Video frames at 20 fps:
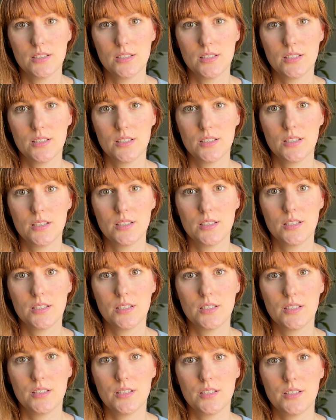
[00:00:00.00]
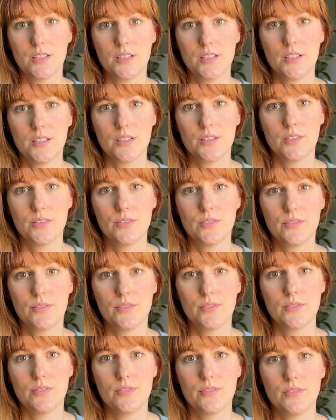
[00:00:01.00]

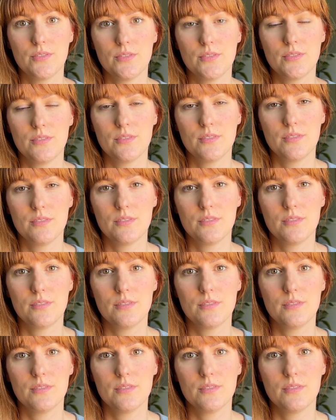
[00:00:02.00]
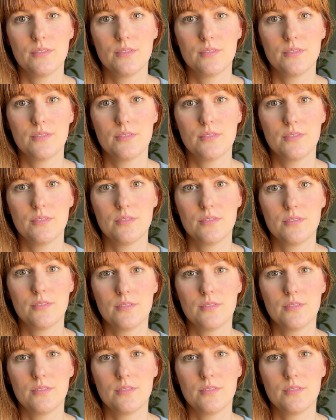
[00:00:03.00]
(silence)